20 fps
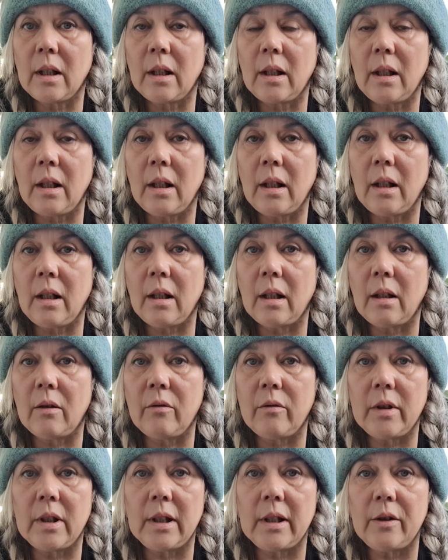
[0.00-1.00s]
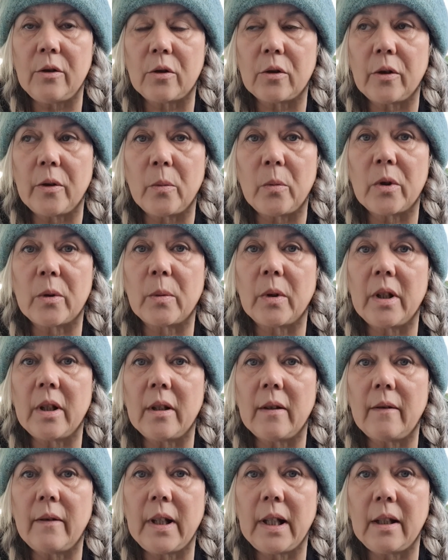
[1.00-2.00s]
I really enjoy it. It was one of
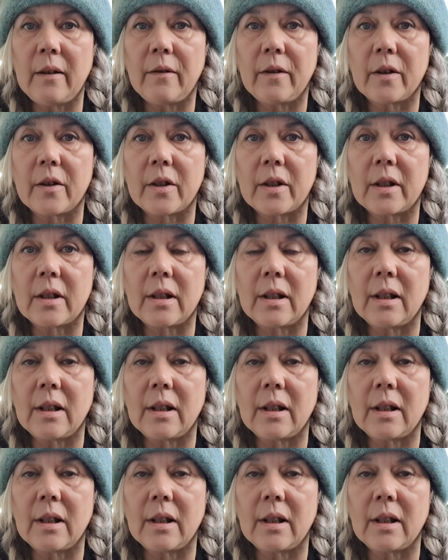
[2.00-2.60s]
the very first